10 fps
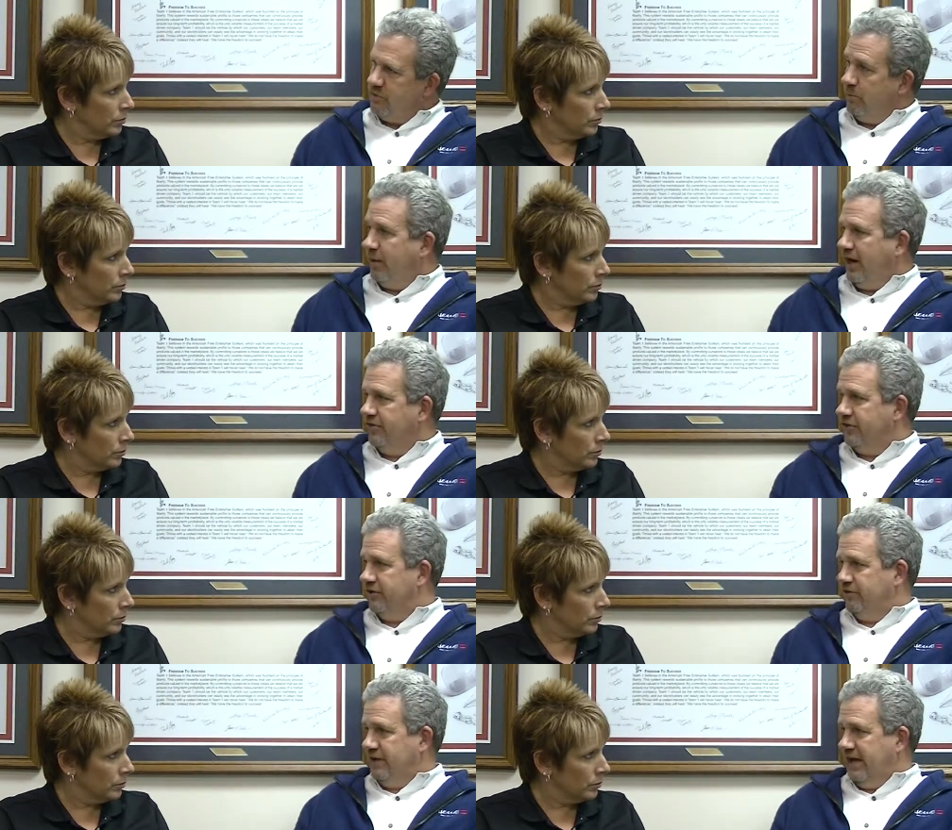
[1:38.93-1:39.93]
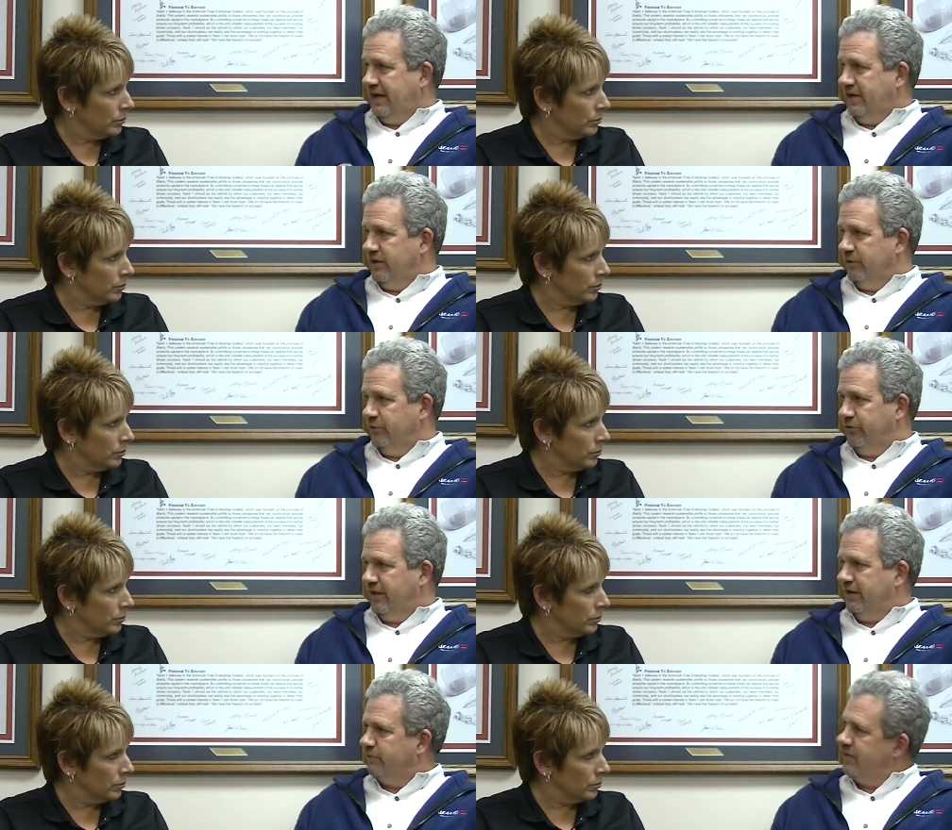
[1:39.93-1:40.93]
Speaker 1: of the positive and negatives
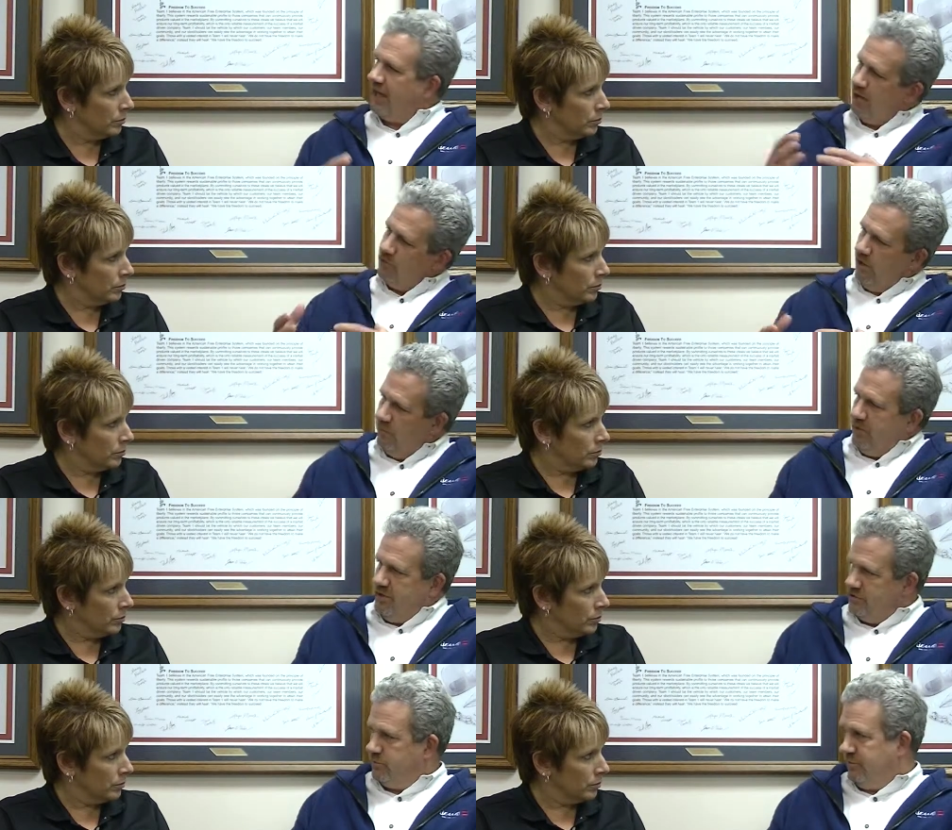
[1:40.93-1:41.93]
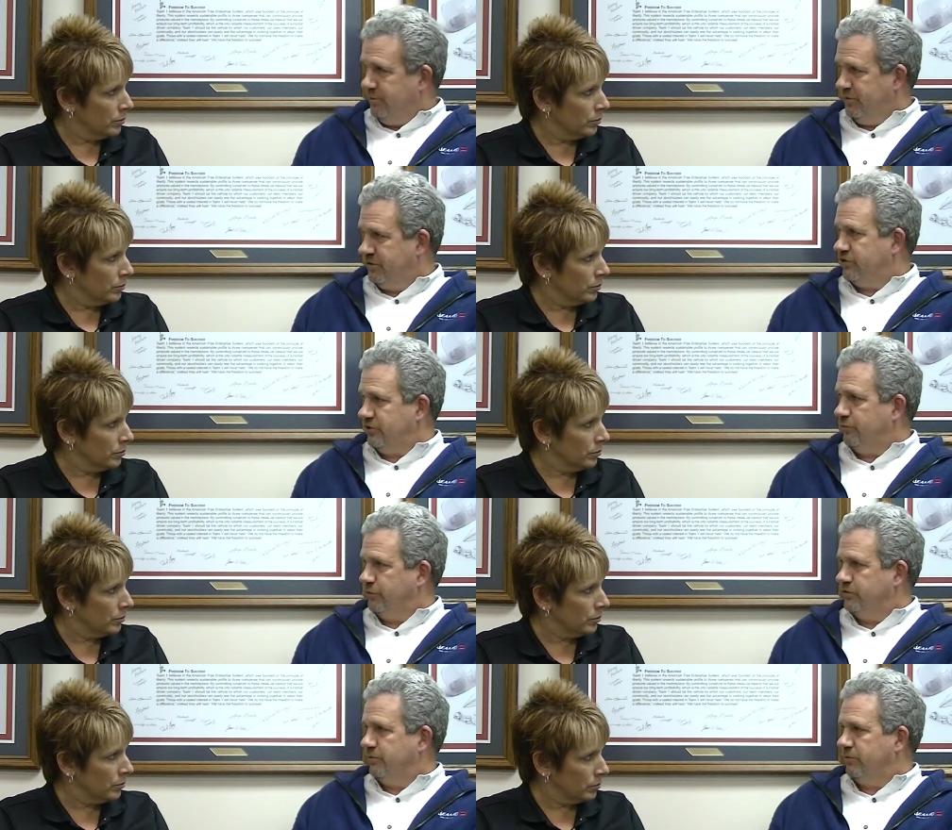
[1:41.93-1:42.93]
that have allowed companies to be positioned
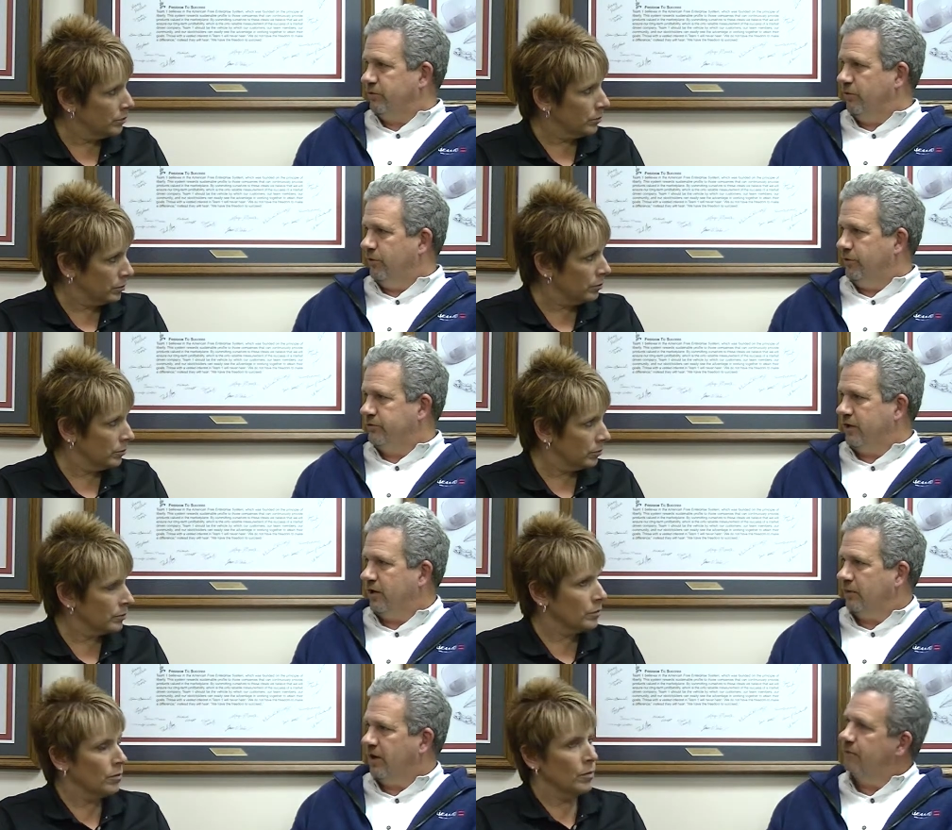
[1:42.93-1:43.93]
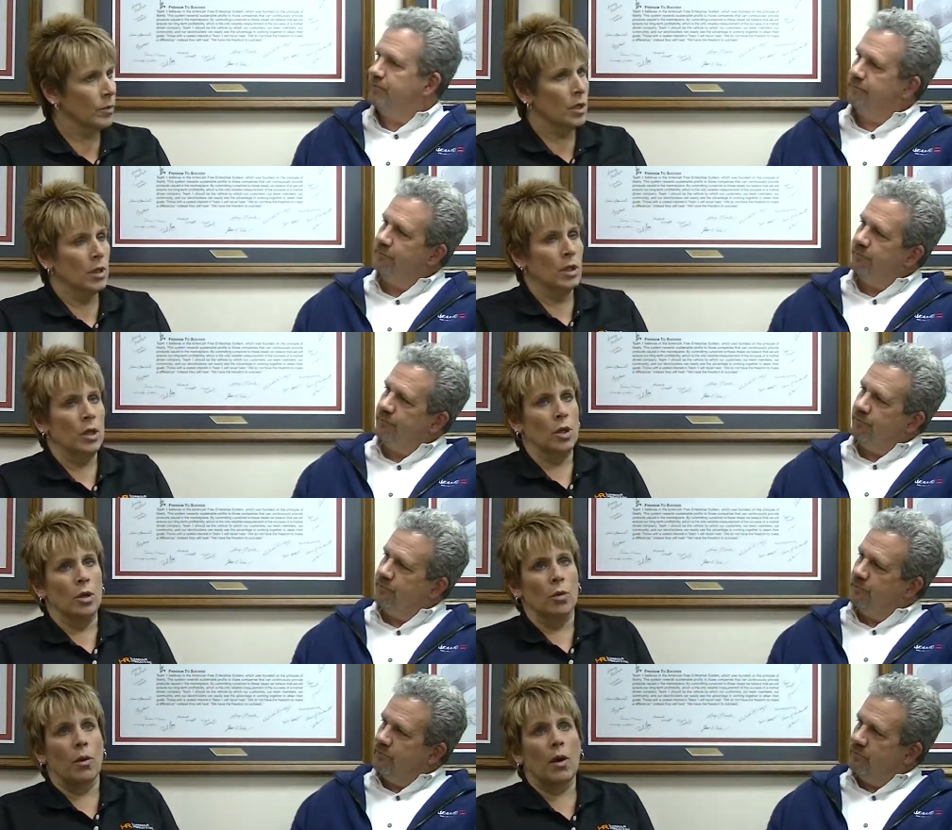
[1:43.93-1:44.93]
for some of the growth you talk about?
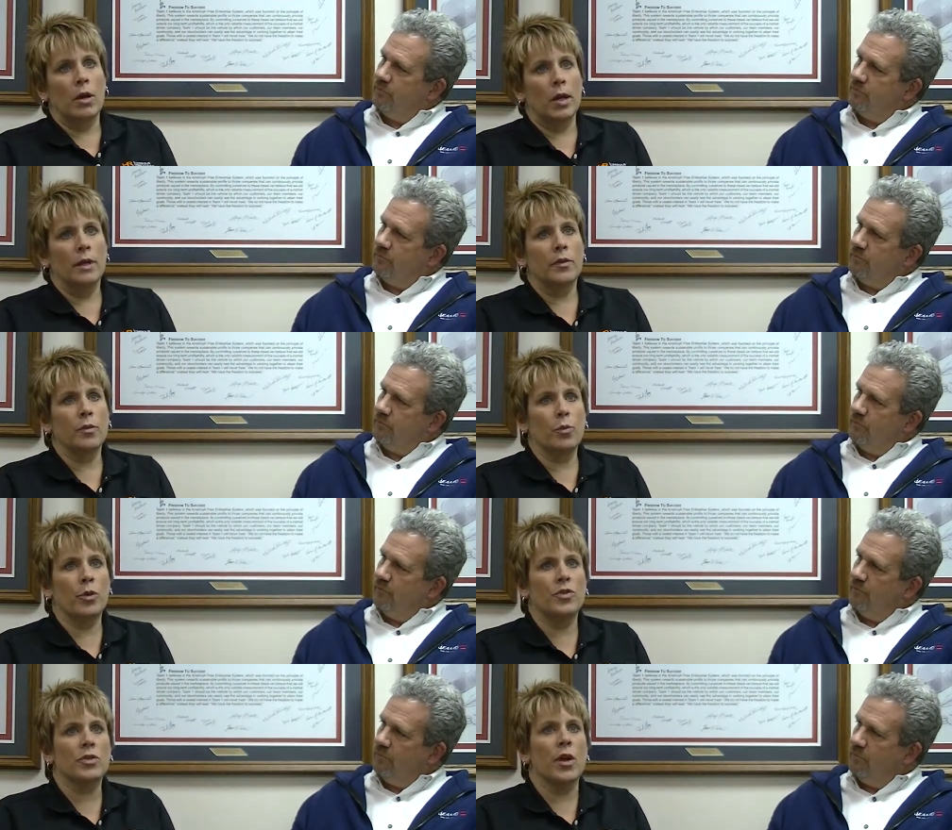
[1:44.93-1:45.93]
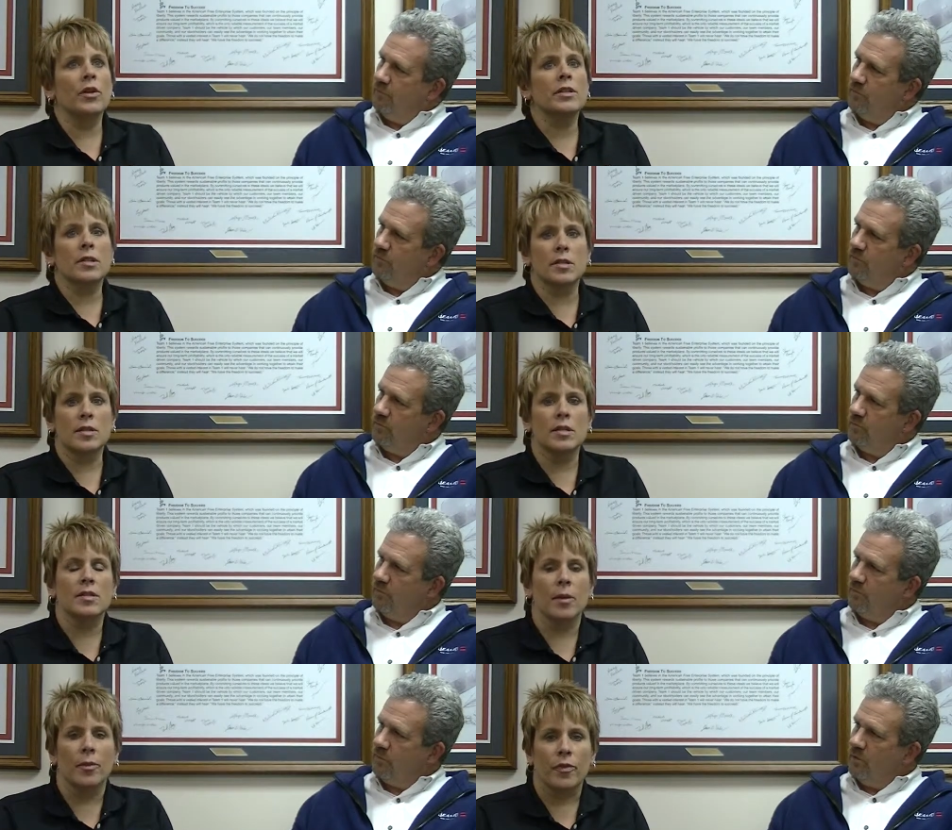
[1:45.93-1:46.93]
Speaker 2: Well, we started to see
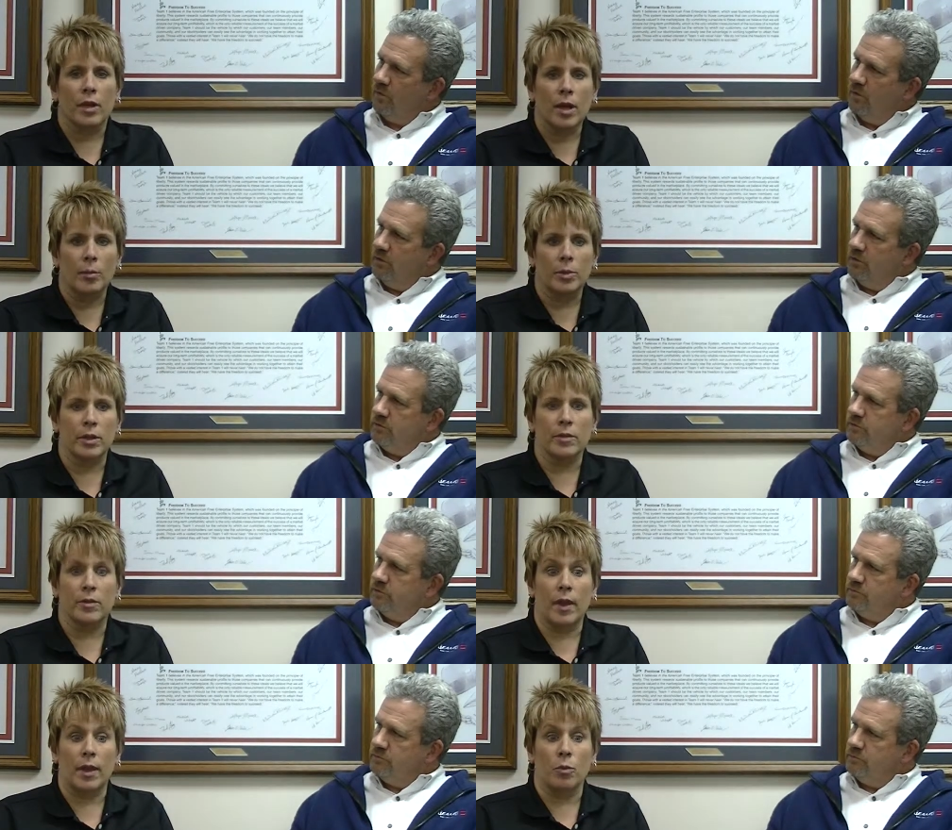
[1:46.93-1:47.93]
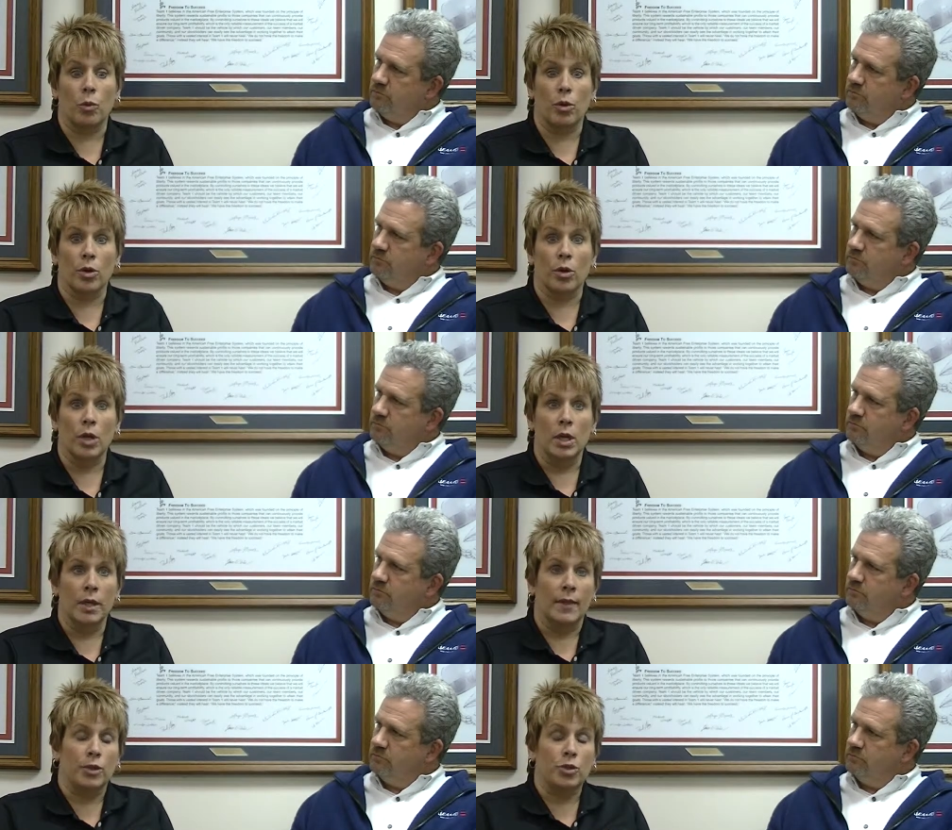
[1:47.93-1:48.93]
some of the companies that were
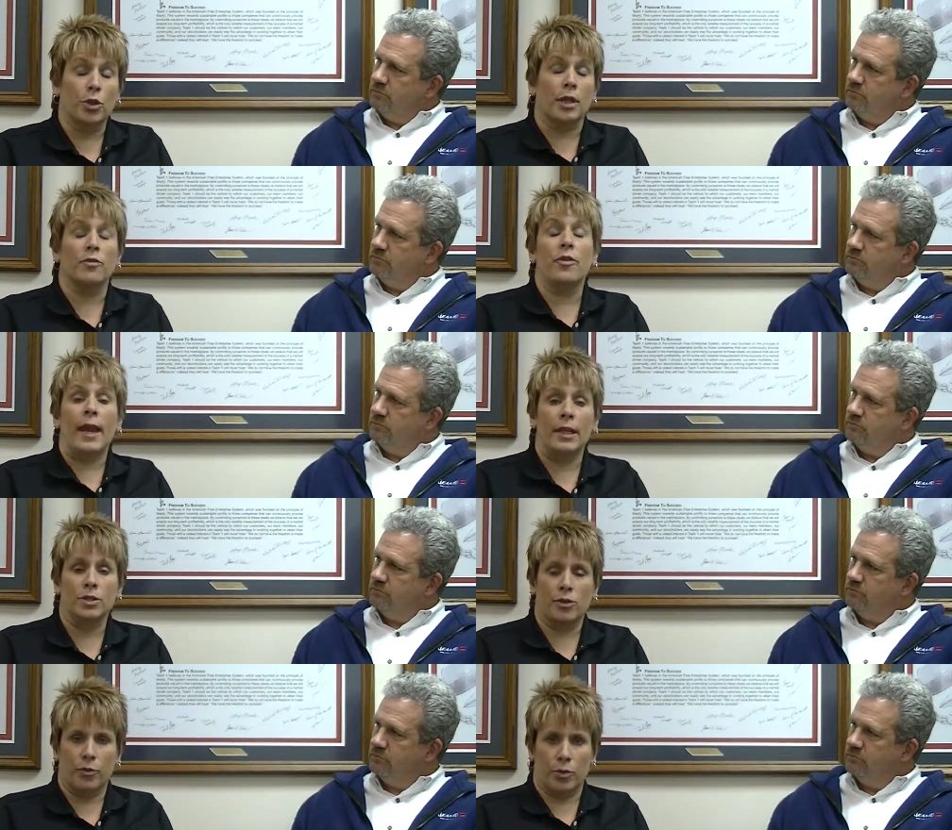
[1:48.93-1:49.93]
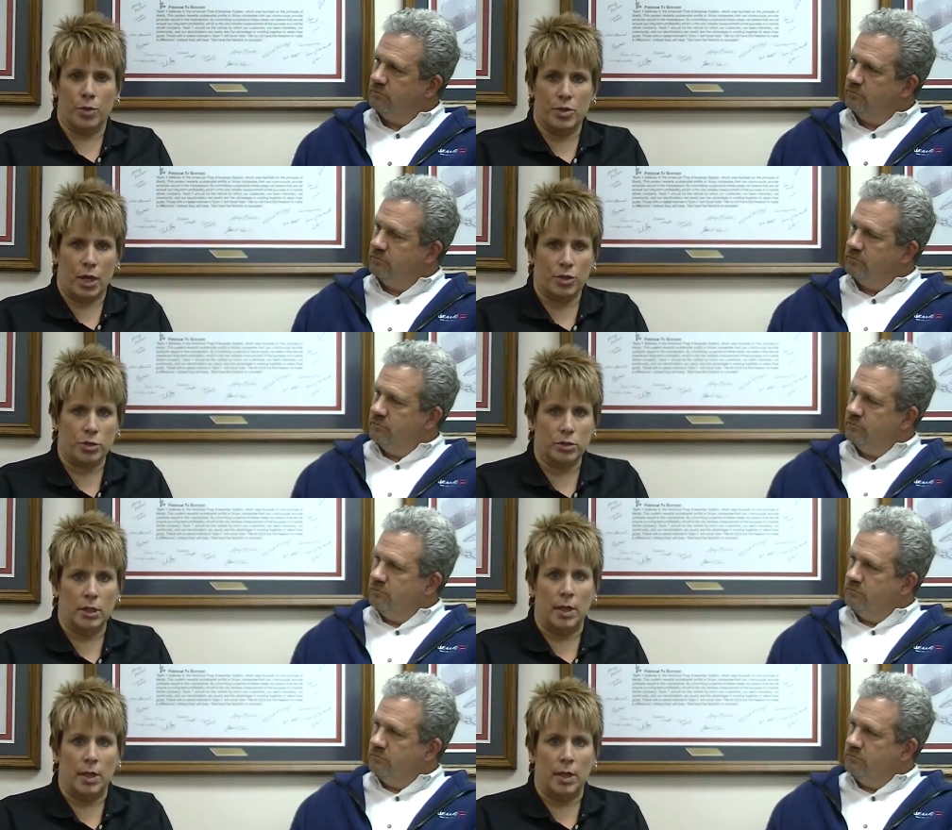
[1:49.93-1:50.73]
that took advantage of the recession